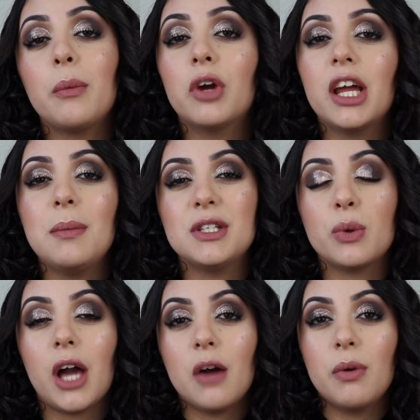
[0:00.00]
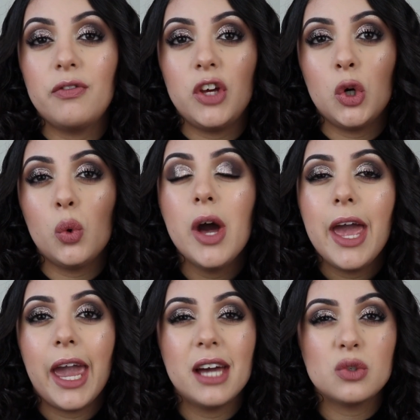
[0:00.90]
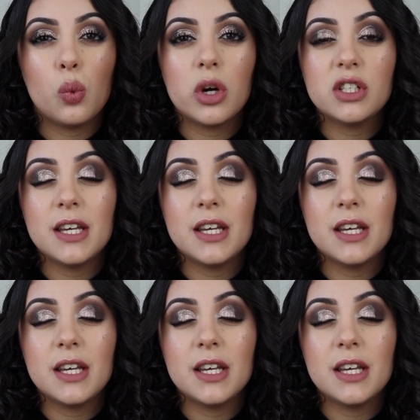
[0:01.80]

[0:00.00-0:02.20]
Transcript: and we're gonna be doing a review and word